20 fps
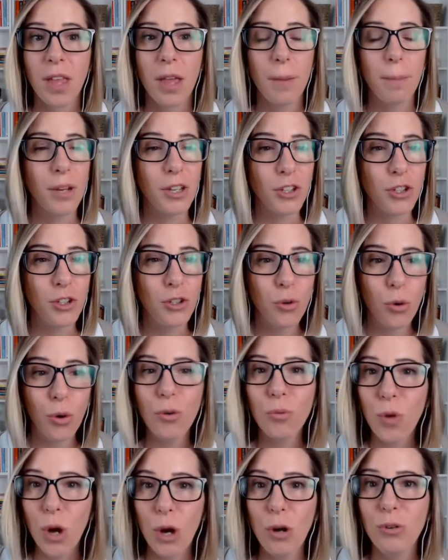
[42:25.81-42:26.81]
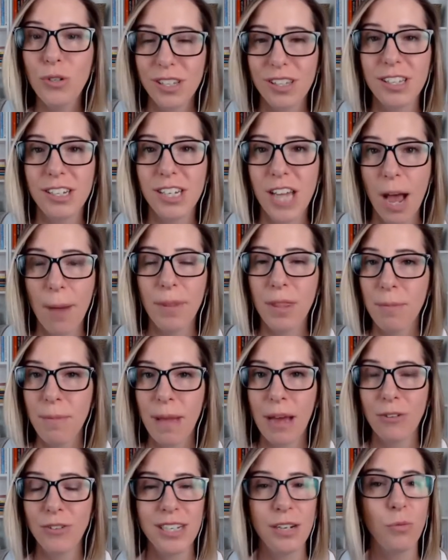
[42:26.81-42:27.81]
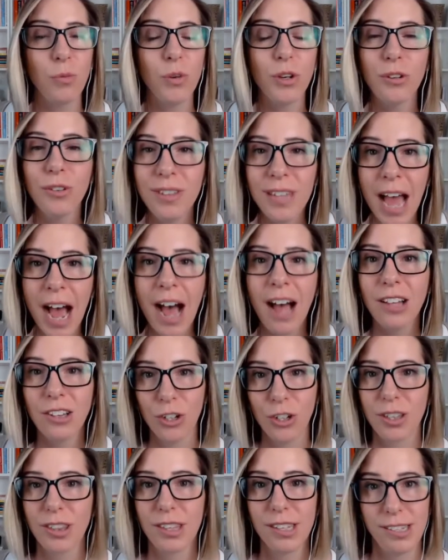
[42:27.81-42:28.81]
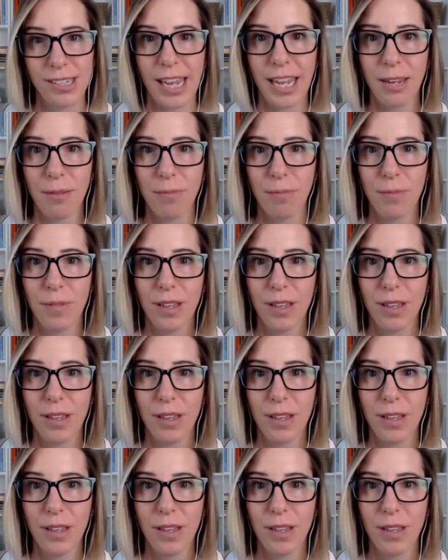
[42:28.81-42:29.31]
but your road to the top of the mountain will not look the same.